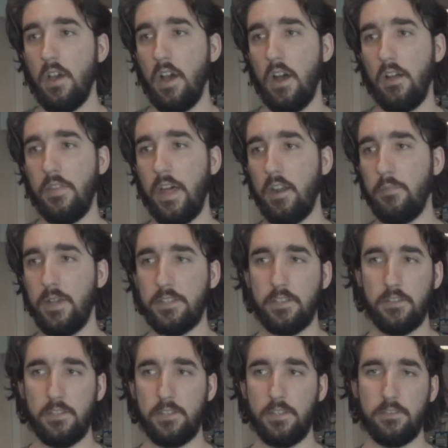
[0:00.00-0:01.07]
that are
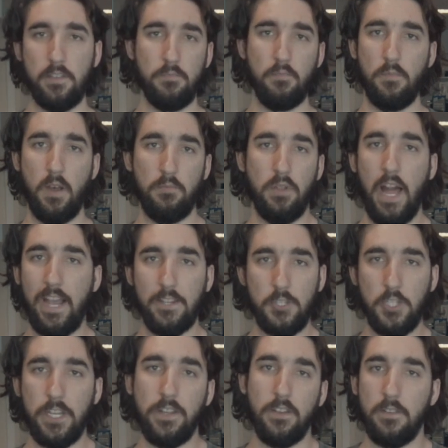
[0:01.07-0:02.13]
basically just a black
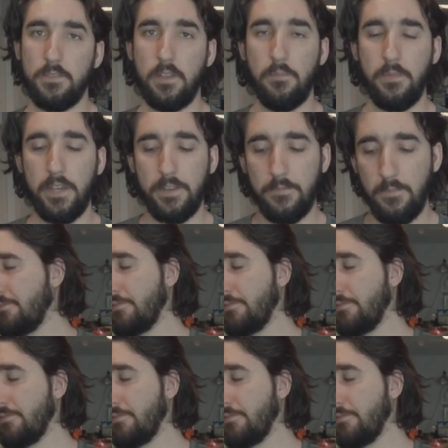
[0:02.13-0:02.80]
sheet of something.